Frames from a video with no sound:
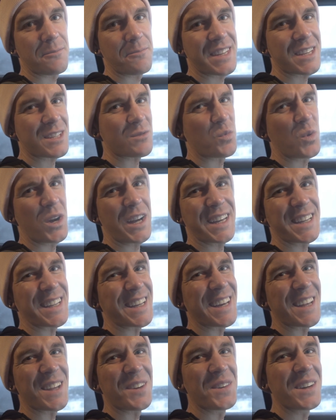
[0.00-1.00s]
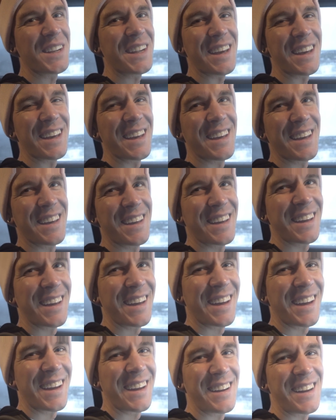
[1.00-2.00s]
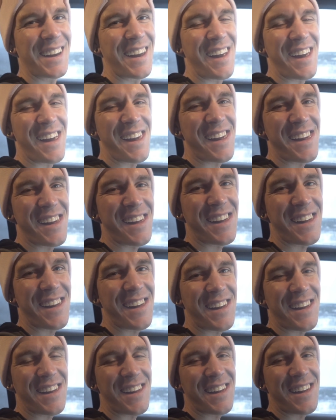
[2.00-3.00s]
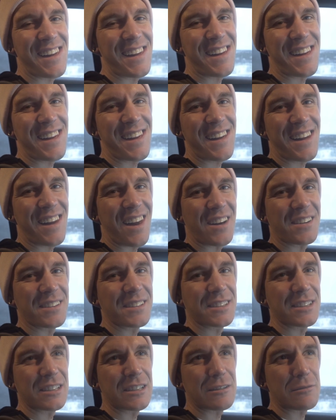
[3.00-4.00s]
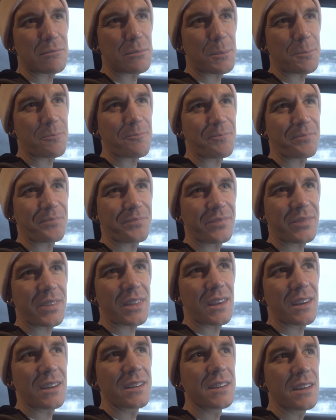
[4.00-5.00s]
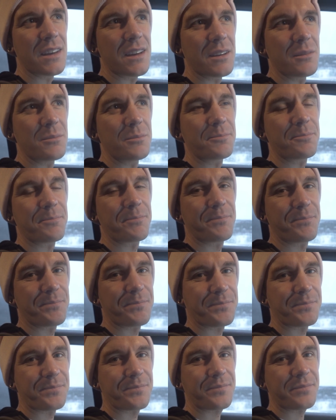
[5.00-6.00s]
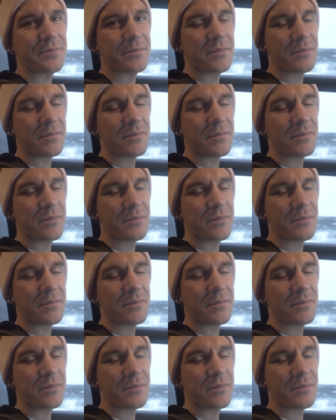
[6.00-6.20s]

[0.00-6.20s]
Just wicked here though, isn't it? Yeah, we're gonna like tot up how much this whole week would cost for what we've done,